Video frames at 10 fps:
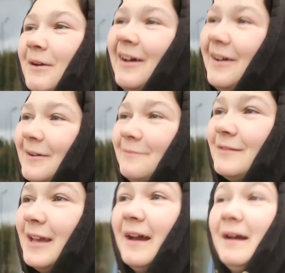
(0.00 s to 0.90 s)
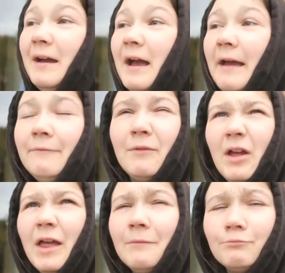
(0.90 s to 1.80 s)
But um, yeah, I'm,
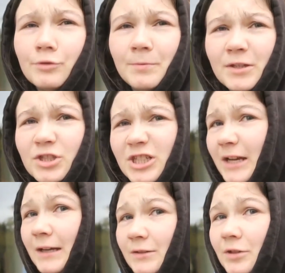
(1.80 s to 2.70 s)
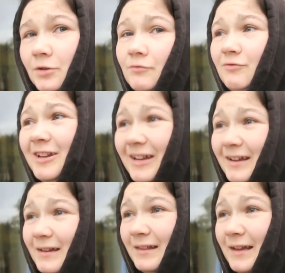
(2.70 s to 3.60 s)
I'll probably chat to you really
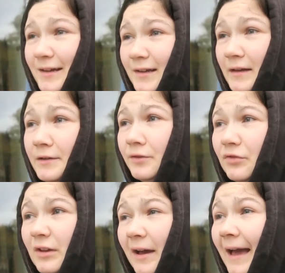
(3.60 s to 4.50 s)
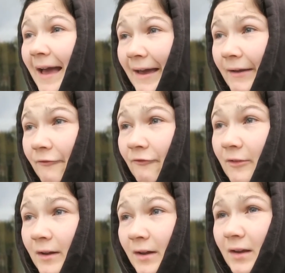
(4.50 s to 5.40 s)
lately. I don't think I have.
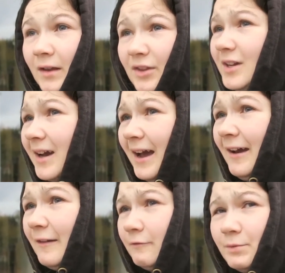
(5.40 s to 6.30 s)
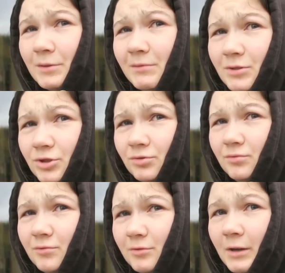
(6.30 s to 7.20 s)
I think I have, but I'm not
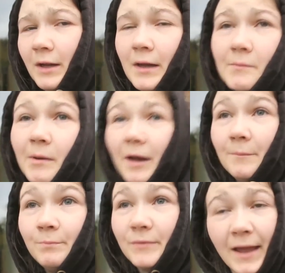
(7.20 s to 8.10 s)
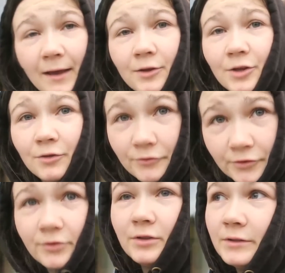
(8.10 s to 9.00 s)
sure. But how are you?
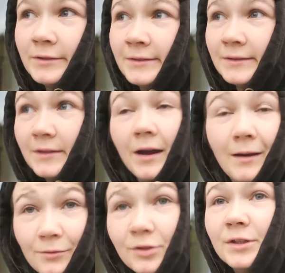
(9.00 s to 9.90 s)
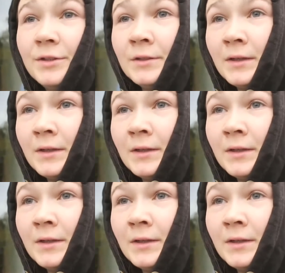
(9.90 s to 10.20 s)
You good? I'm good.